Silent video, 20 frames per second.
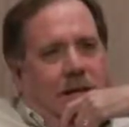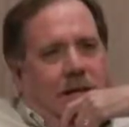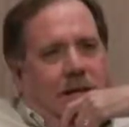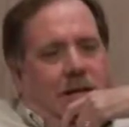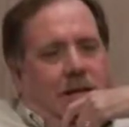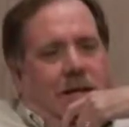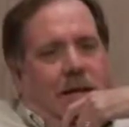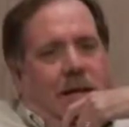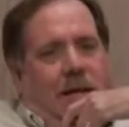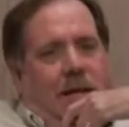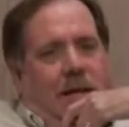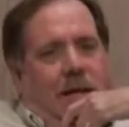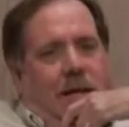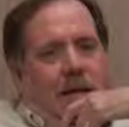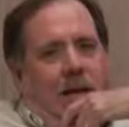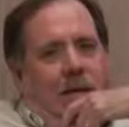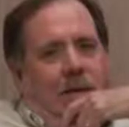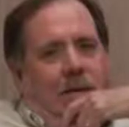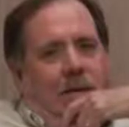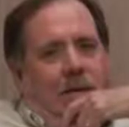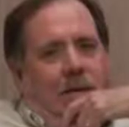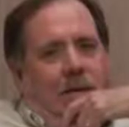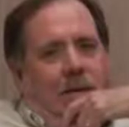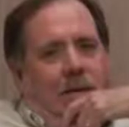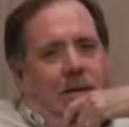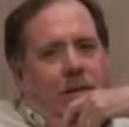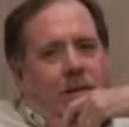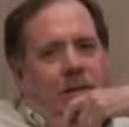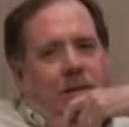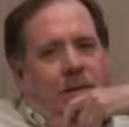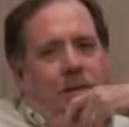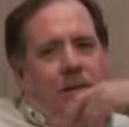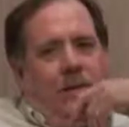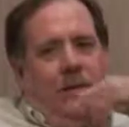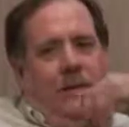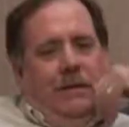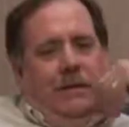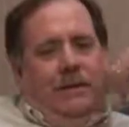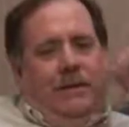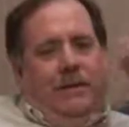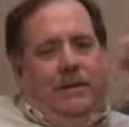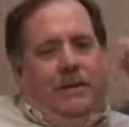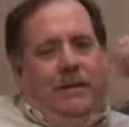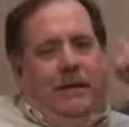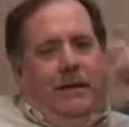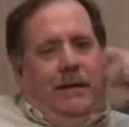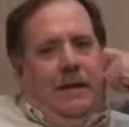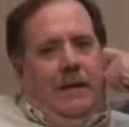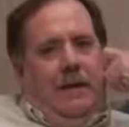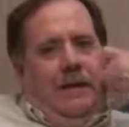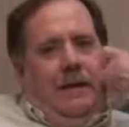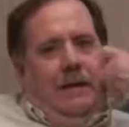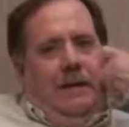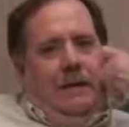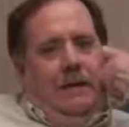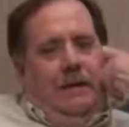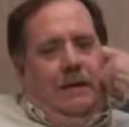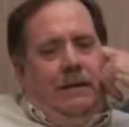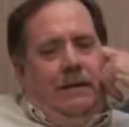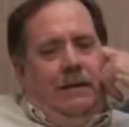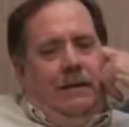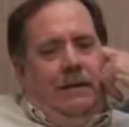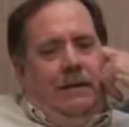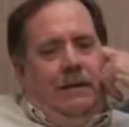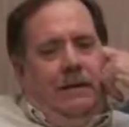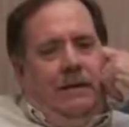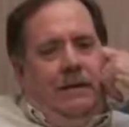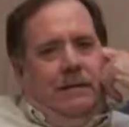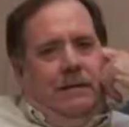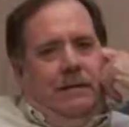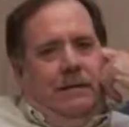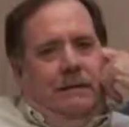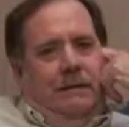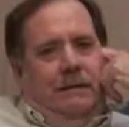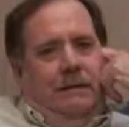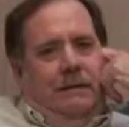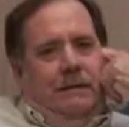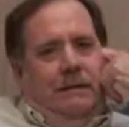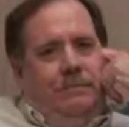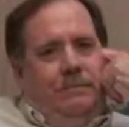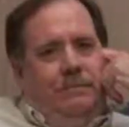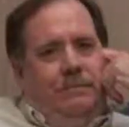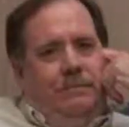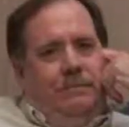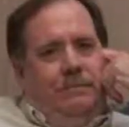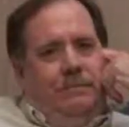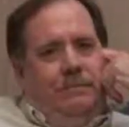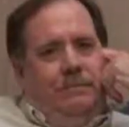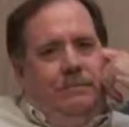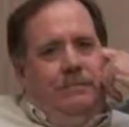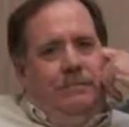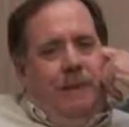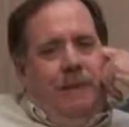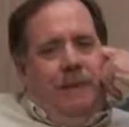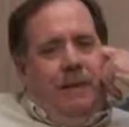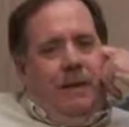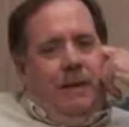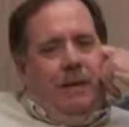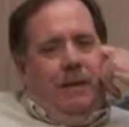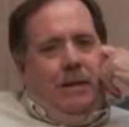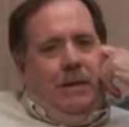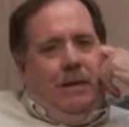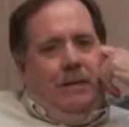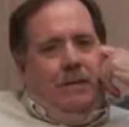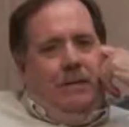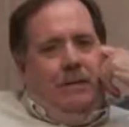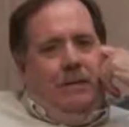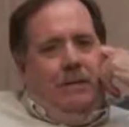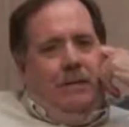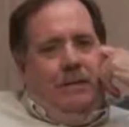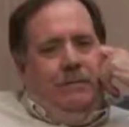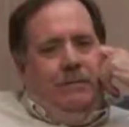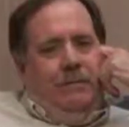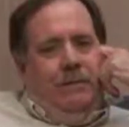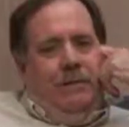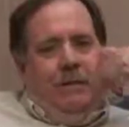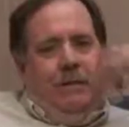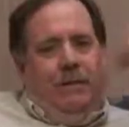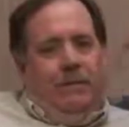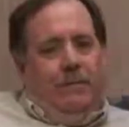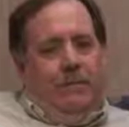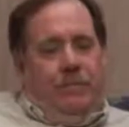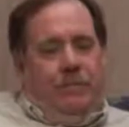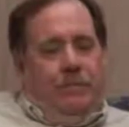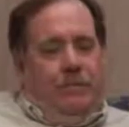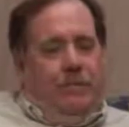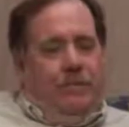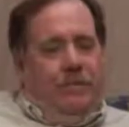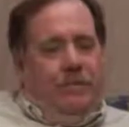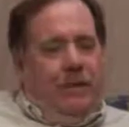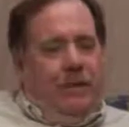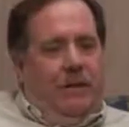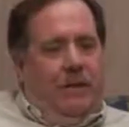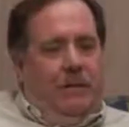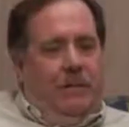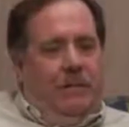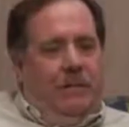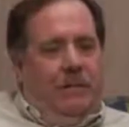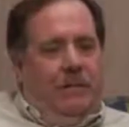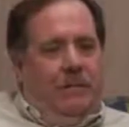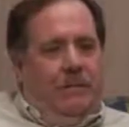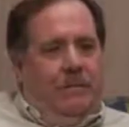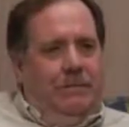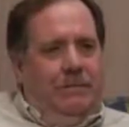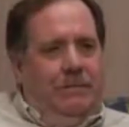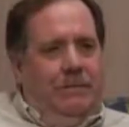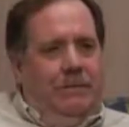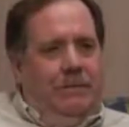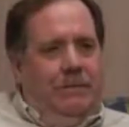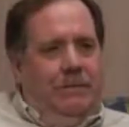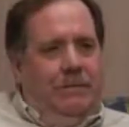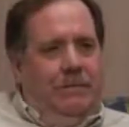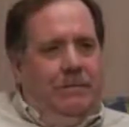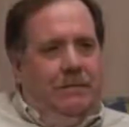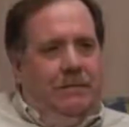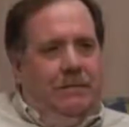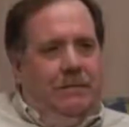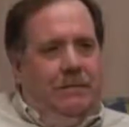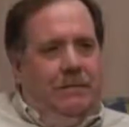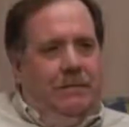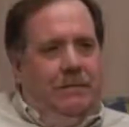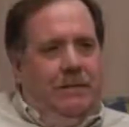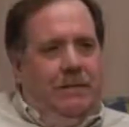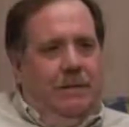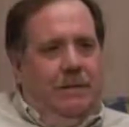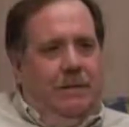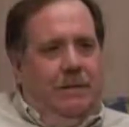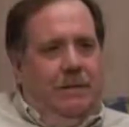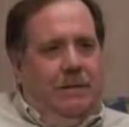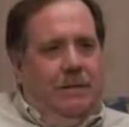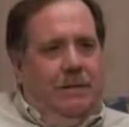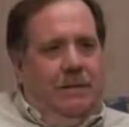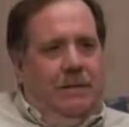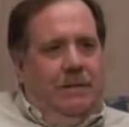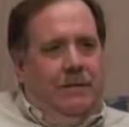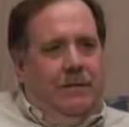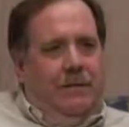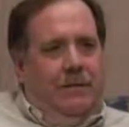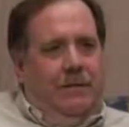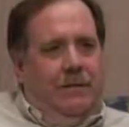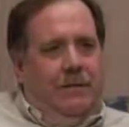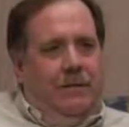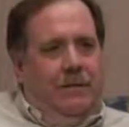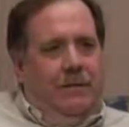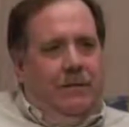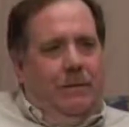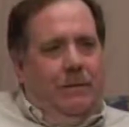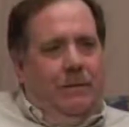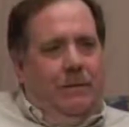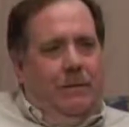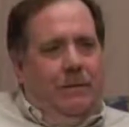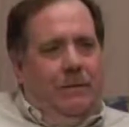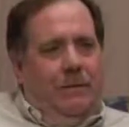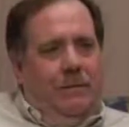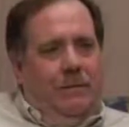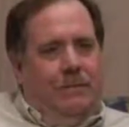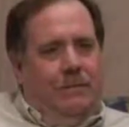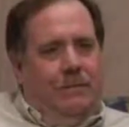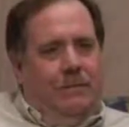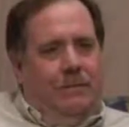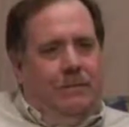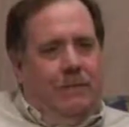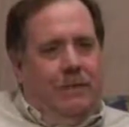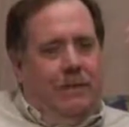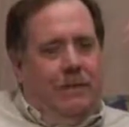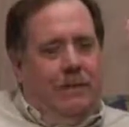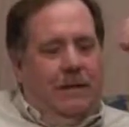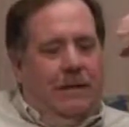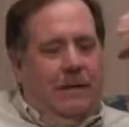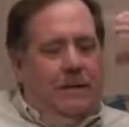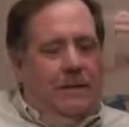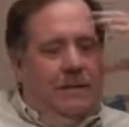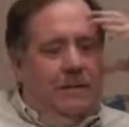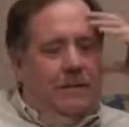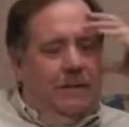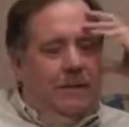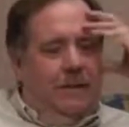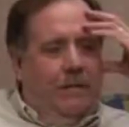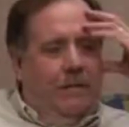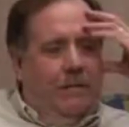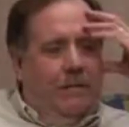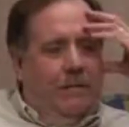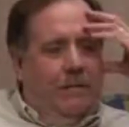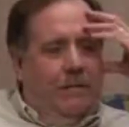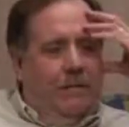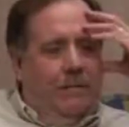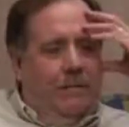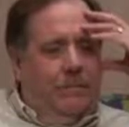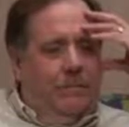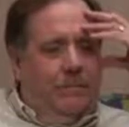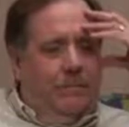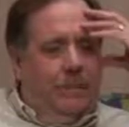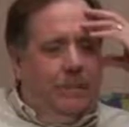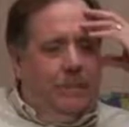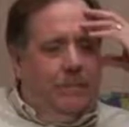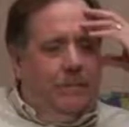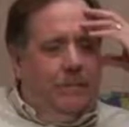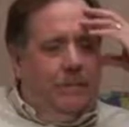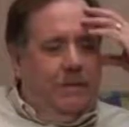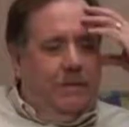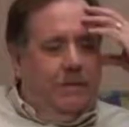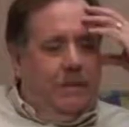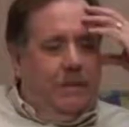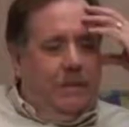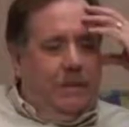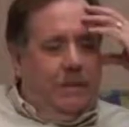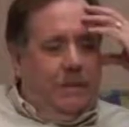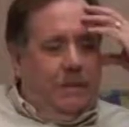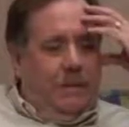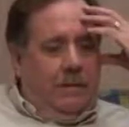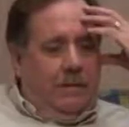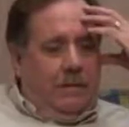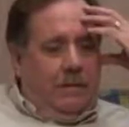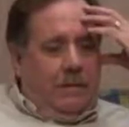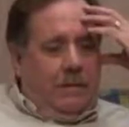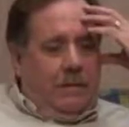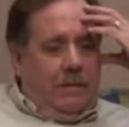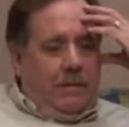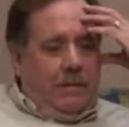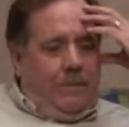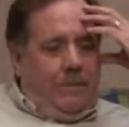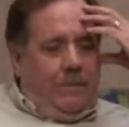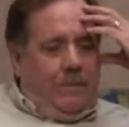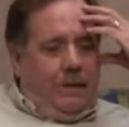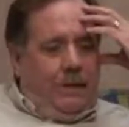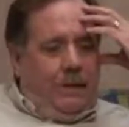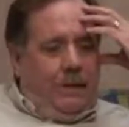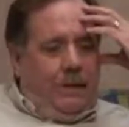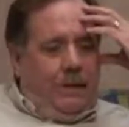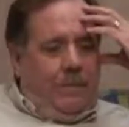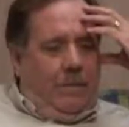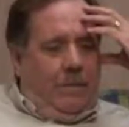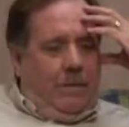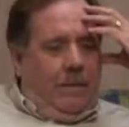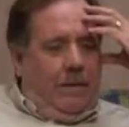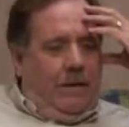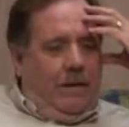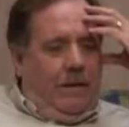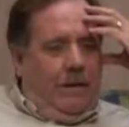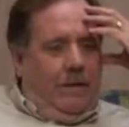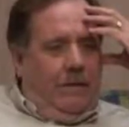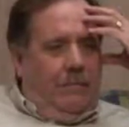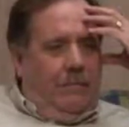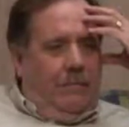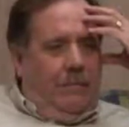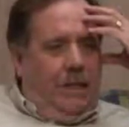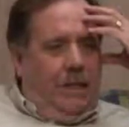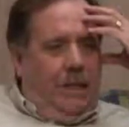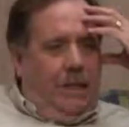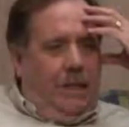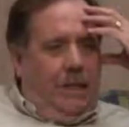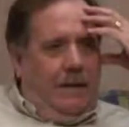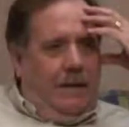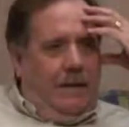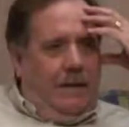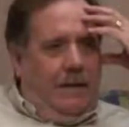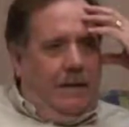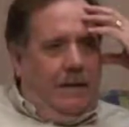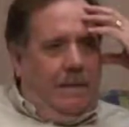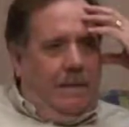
You know, I, I don't know if if they had the. Um, I mean, I, I, would answer first. I don't know. You know, I, I, just don't know what kind of conversations took place there. But I don't know if any of them had